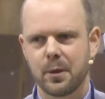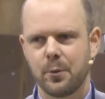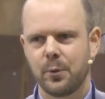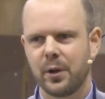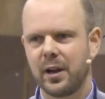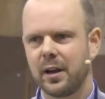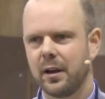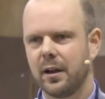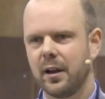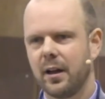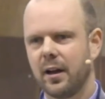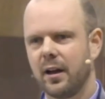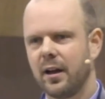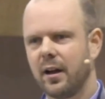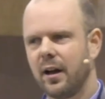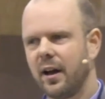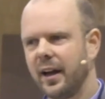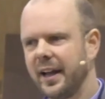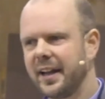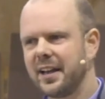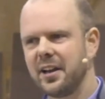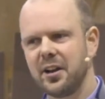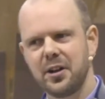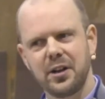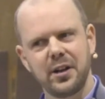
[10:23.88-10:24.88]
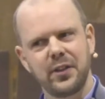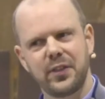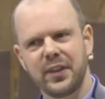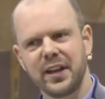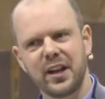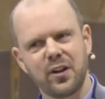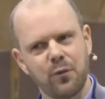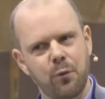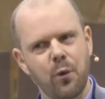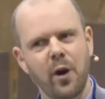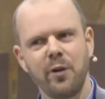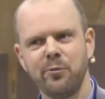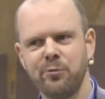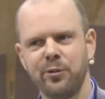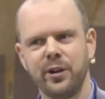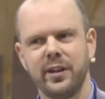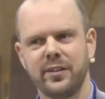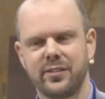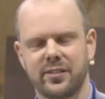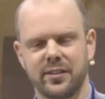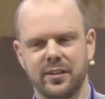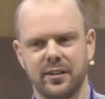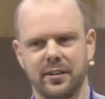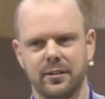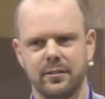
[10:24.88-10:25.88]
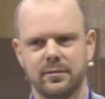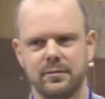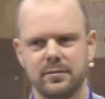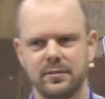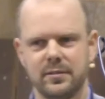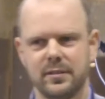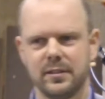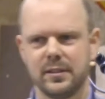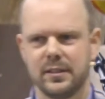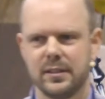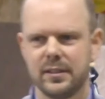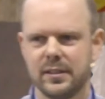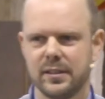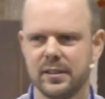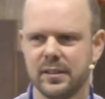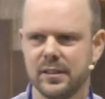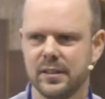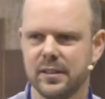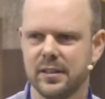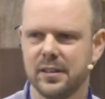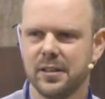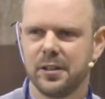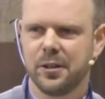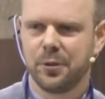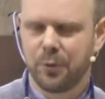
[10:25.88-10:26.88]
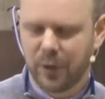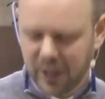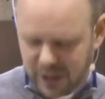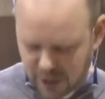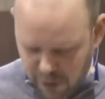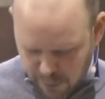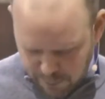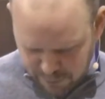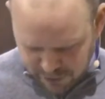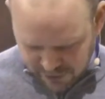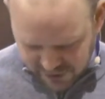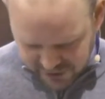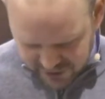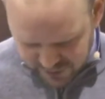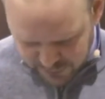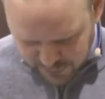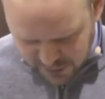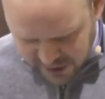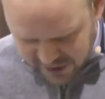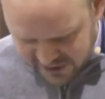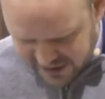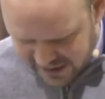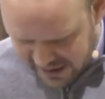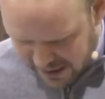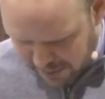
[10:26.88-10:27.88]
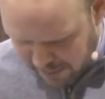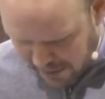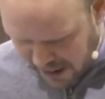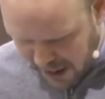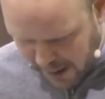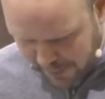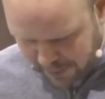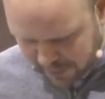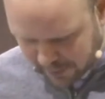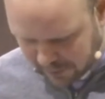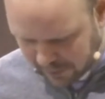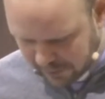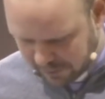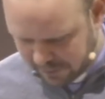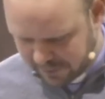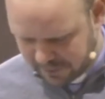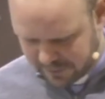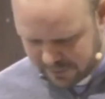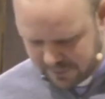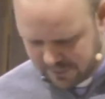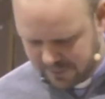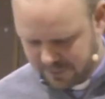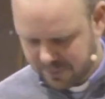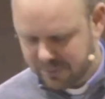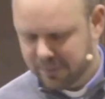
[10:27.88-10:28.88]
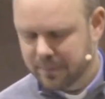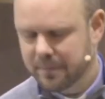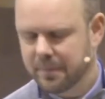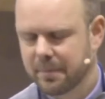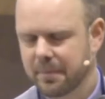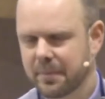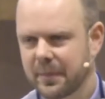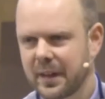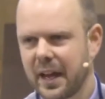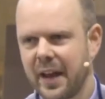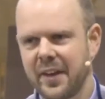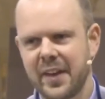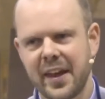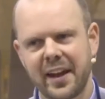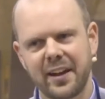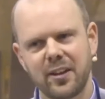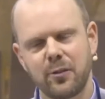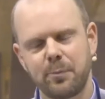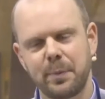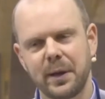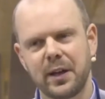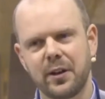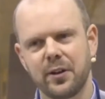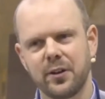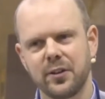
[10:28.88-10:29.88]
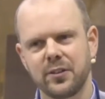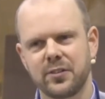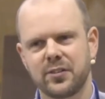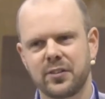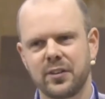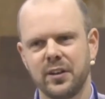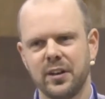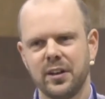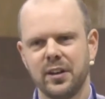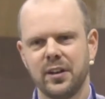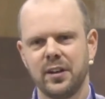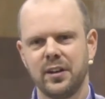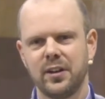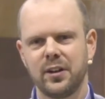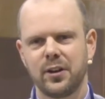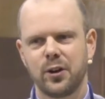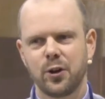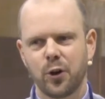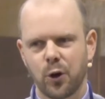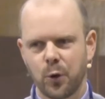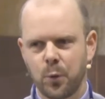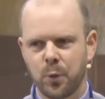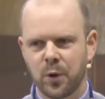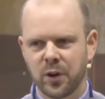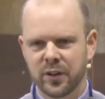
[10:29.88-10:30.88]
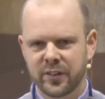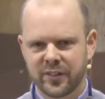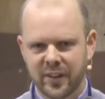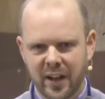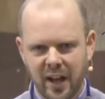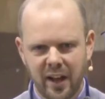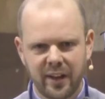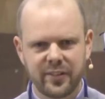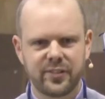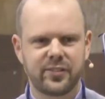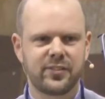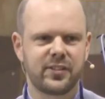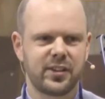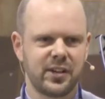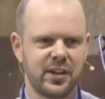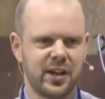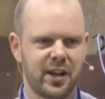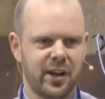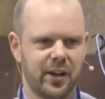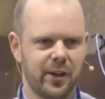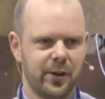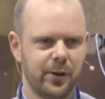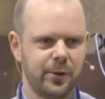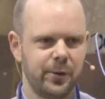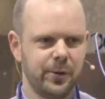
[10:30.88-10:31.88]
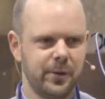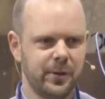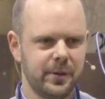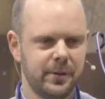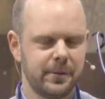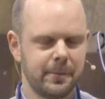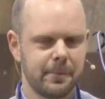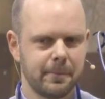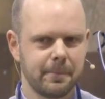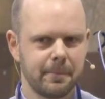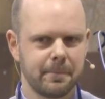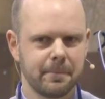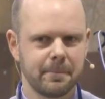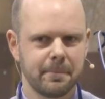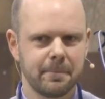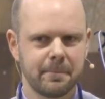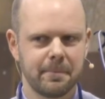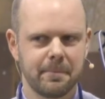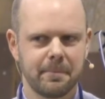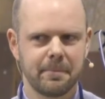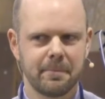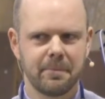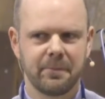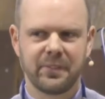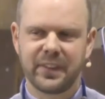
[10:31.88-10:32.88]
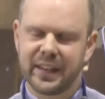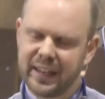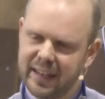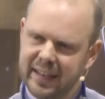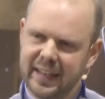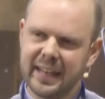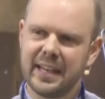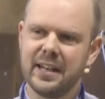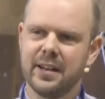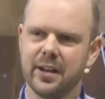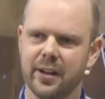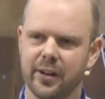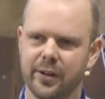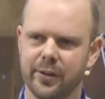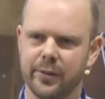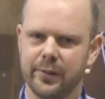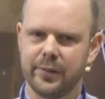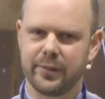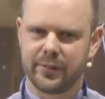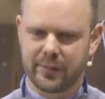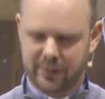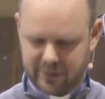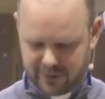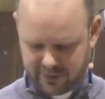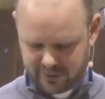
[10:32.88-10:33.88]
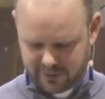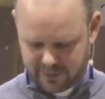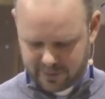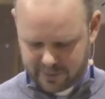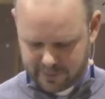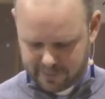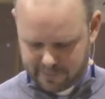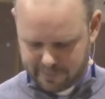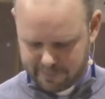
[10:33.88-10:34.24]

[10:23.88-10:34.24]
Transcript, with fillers: Well, I can only think of one reason why God put these words in the Bible. And that is because God wants us to know that He knows.